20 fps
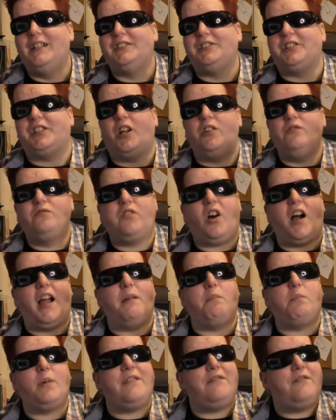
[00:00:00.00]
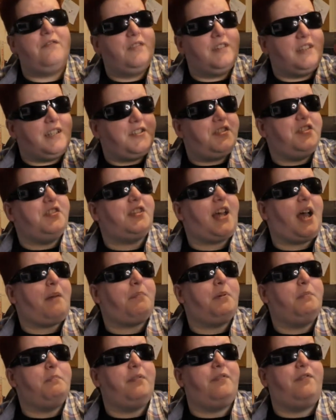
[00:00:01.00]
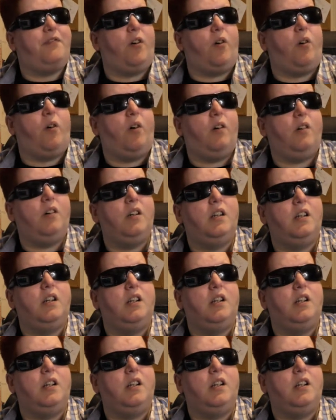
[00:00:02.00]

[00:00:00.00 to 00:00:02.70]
to go right, this has happened before.